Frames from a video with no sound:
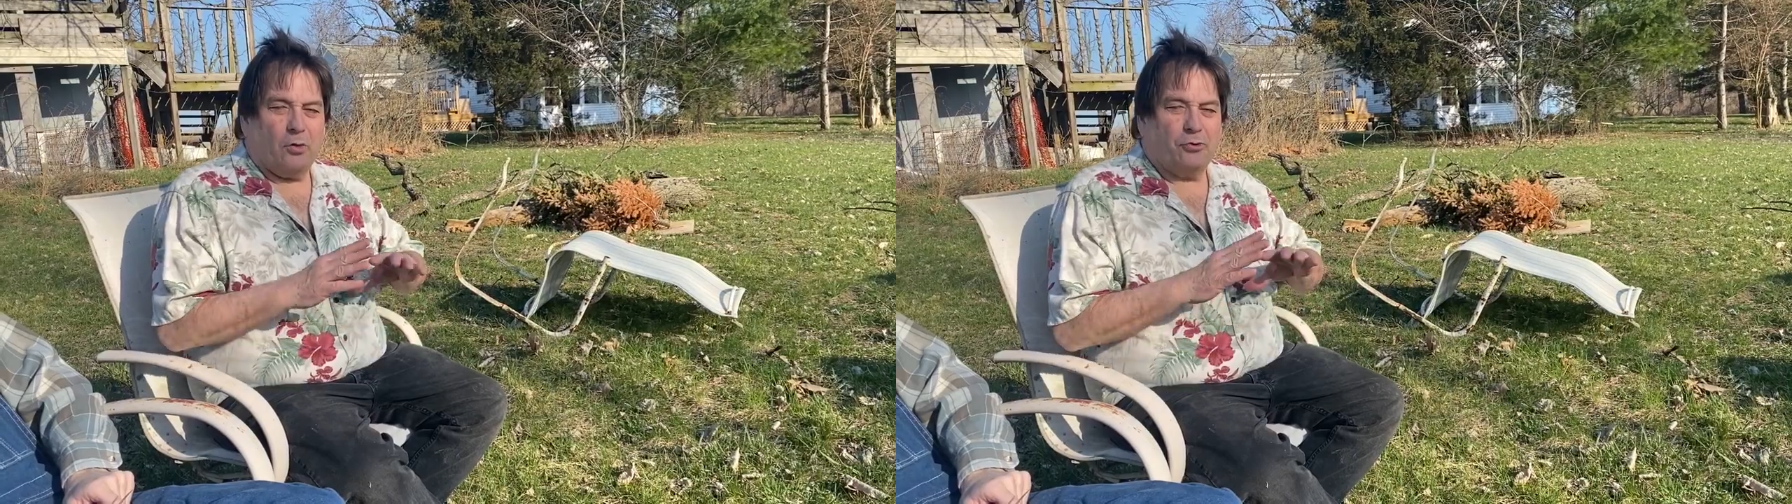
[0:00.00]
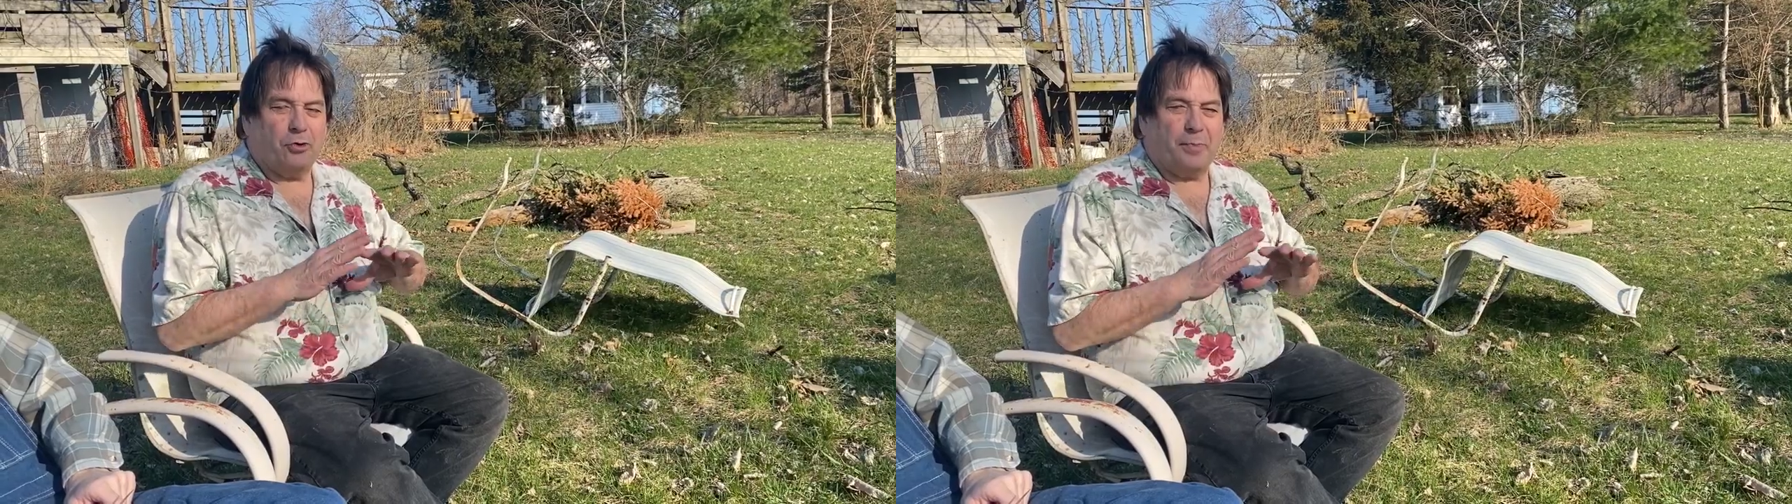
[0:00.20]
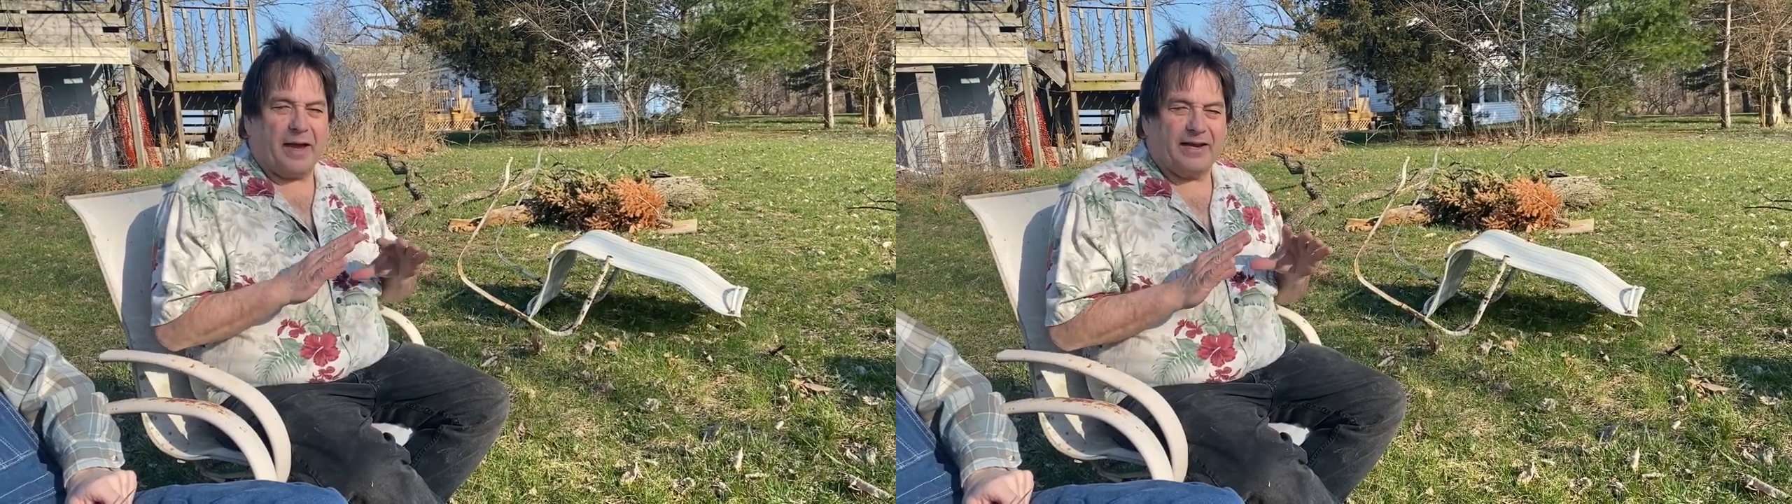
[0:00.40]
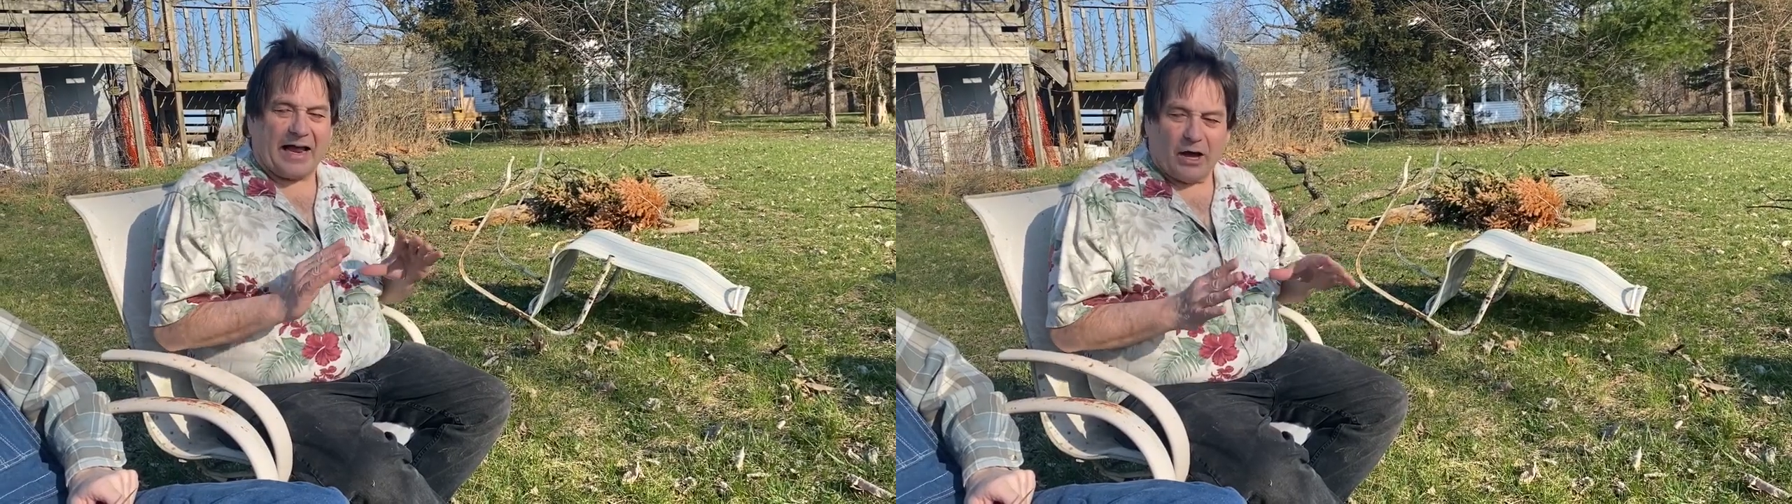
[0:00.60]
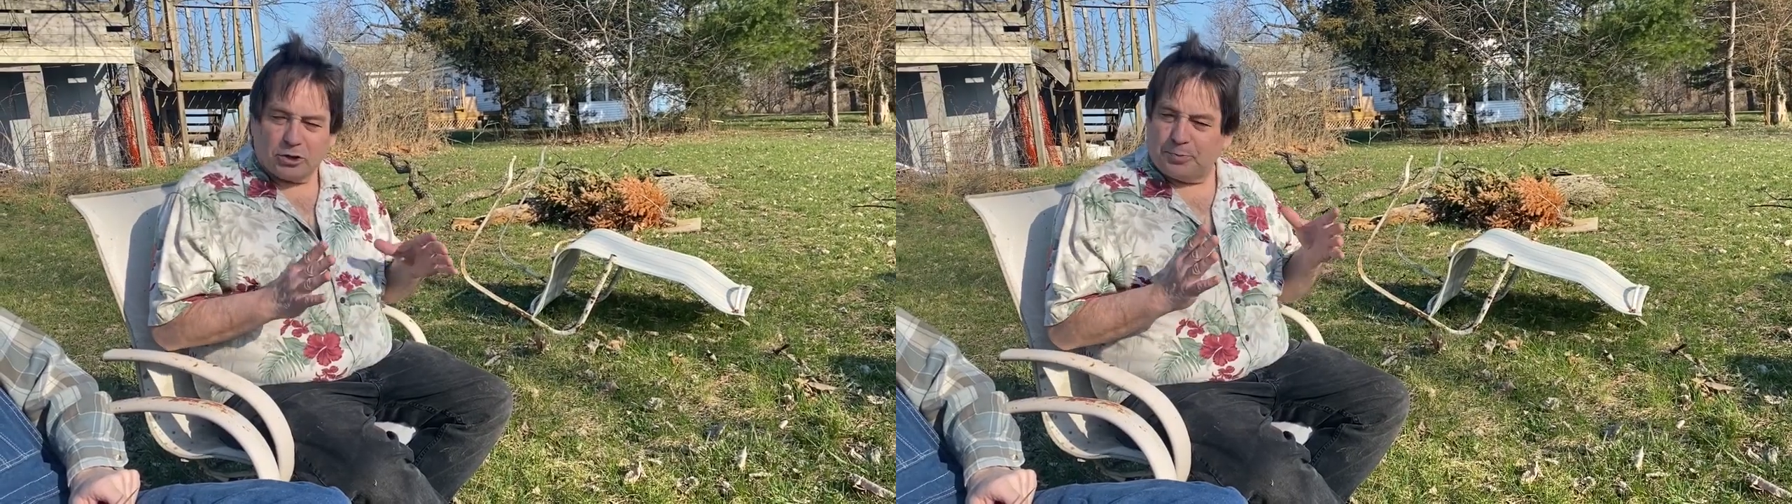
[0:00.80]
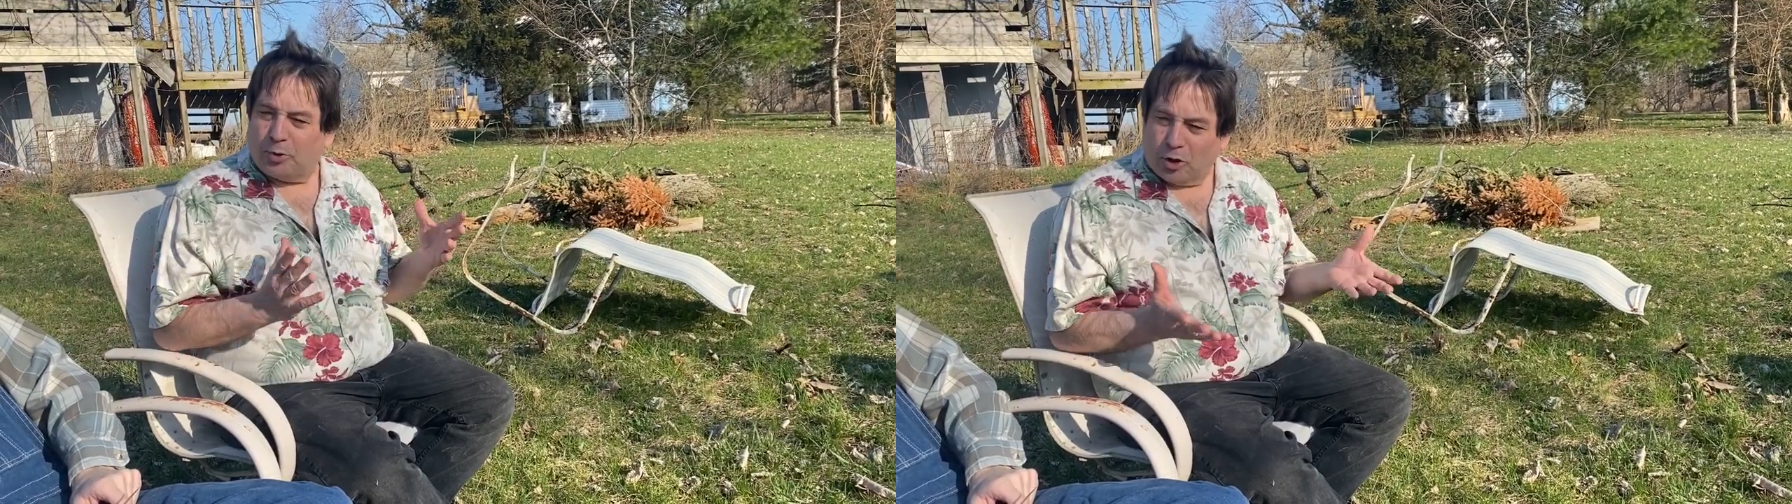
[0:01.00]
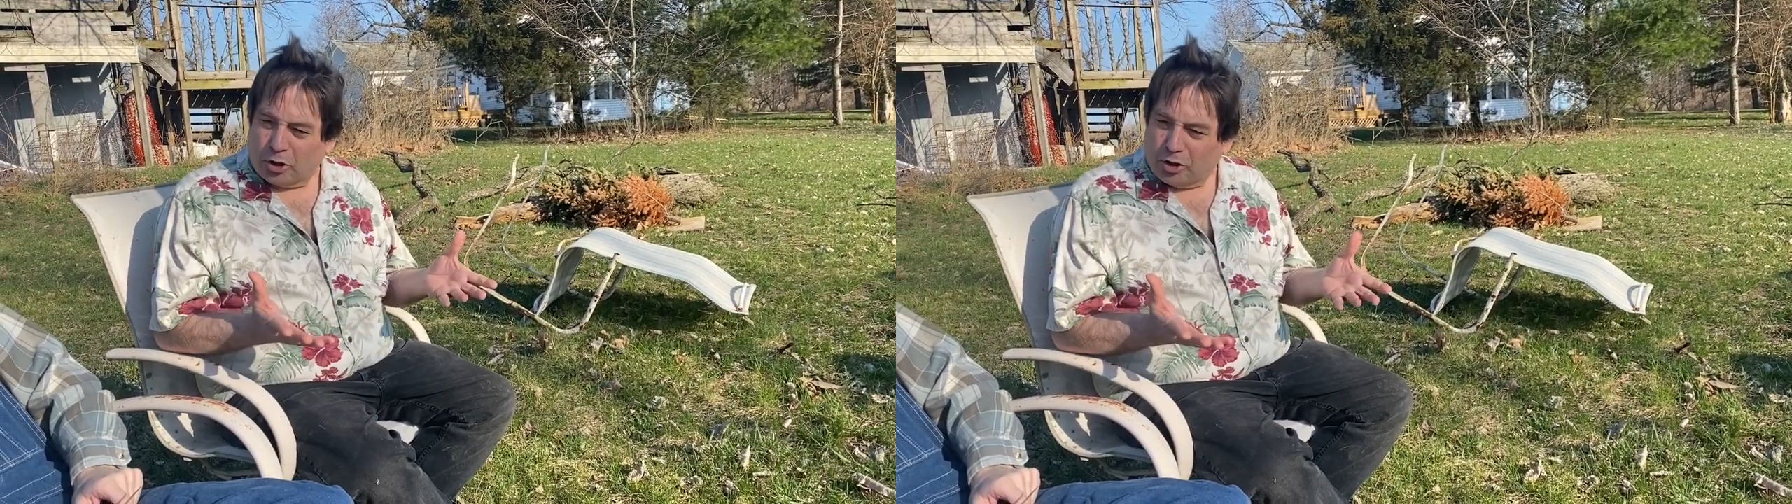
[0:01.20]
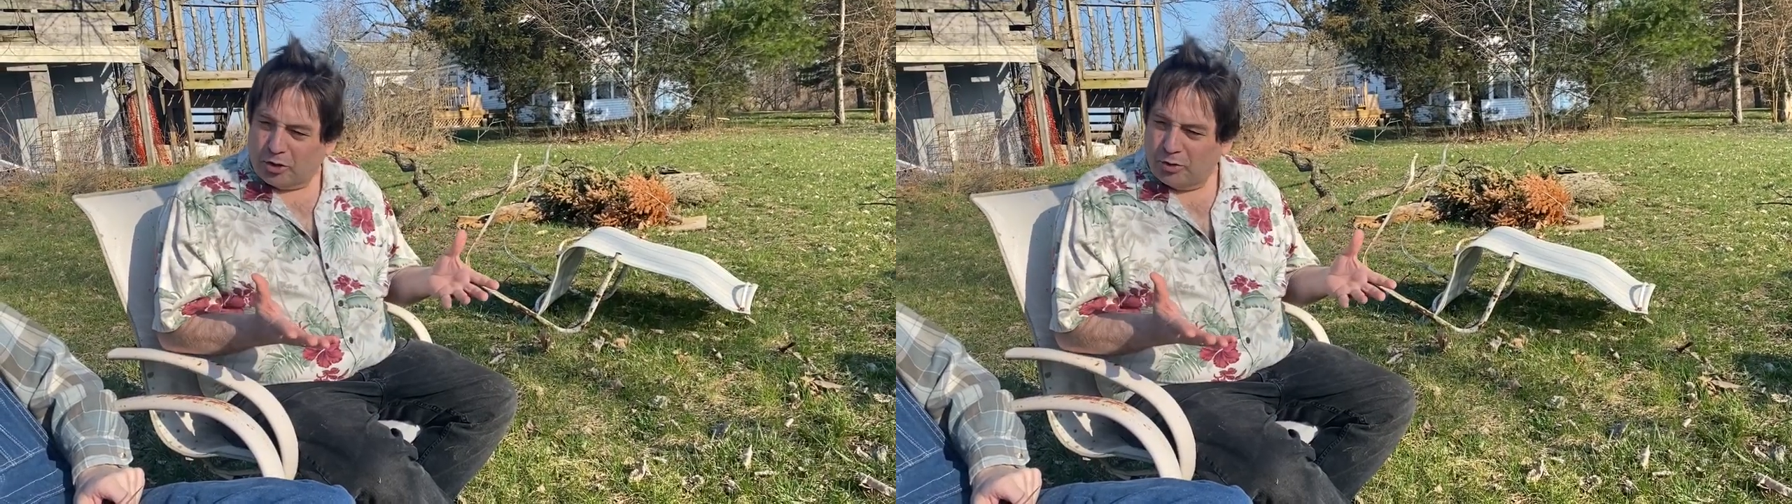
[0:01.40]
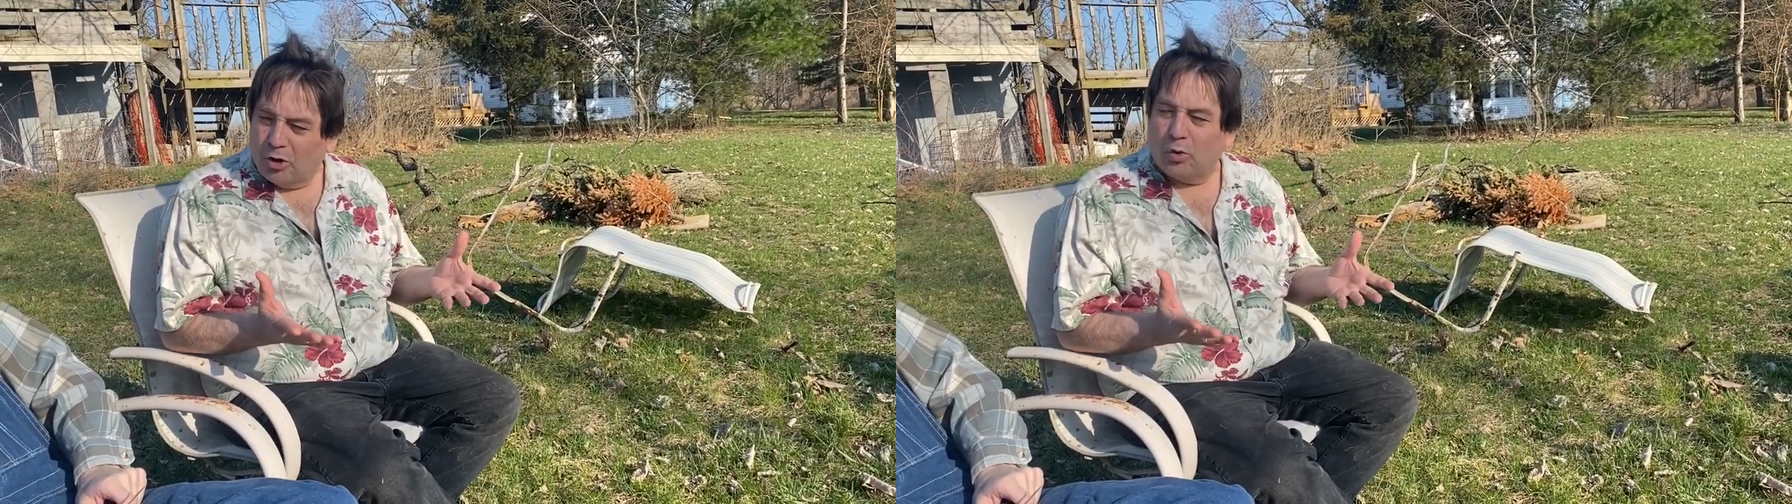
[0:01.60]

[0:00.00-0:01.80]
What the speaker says: To make nouns plural,